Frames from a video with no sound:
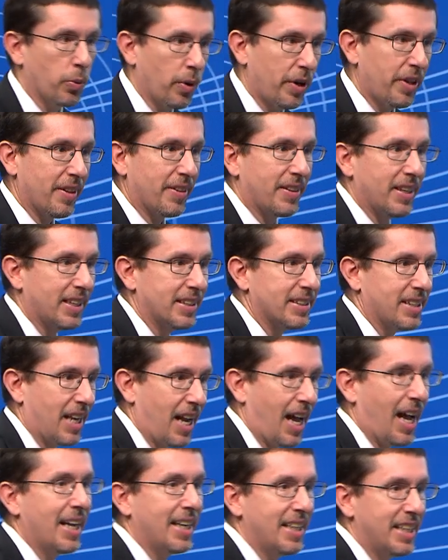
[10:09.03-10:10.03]
What are the things that
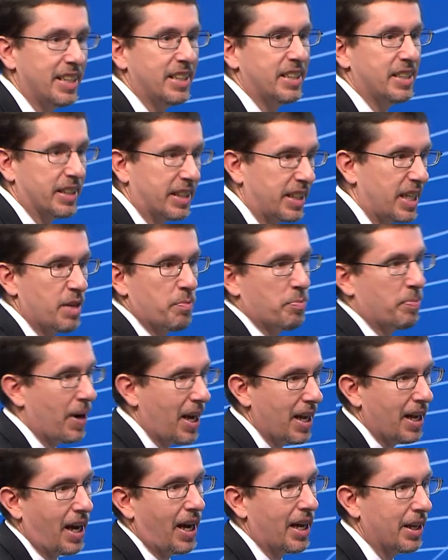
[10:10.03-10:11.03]
I need to keep
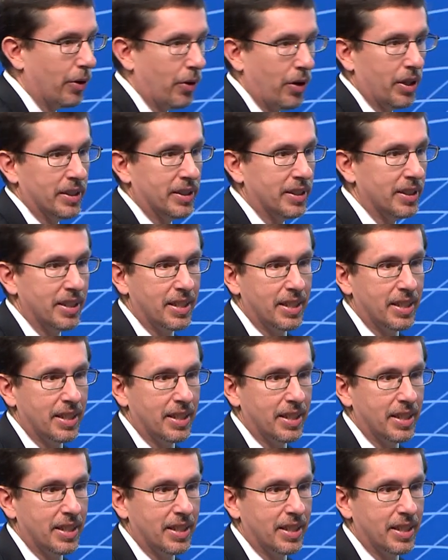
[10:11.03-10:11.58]
my eye on